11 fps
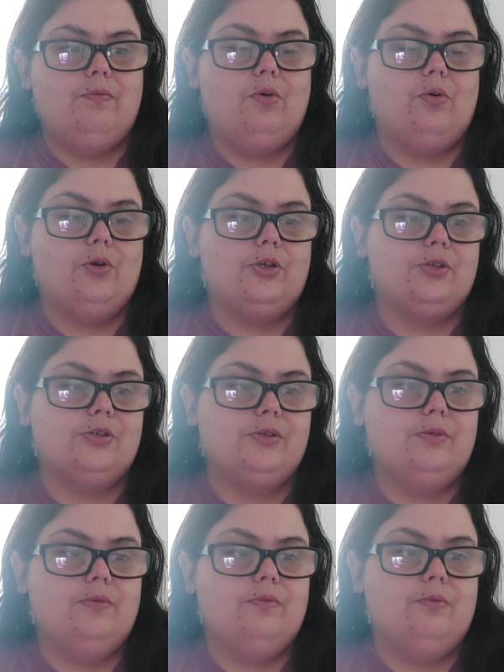Forian,
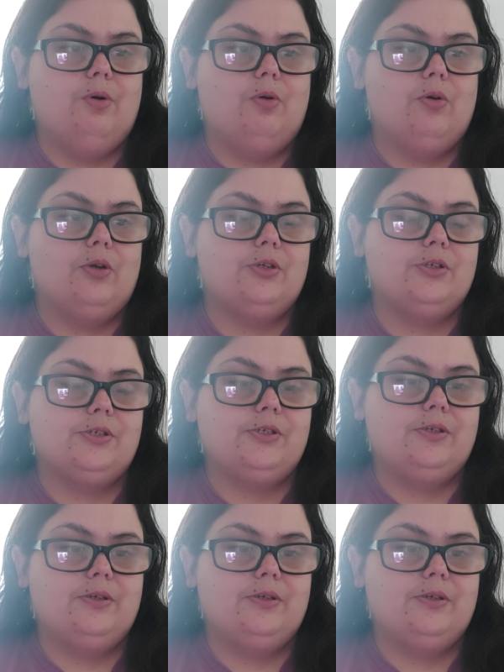Fomorians.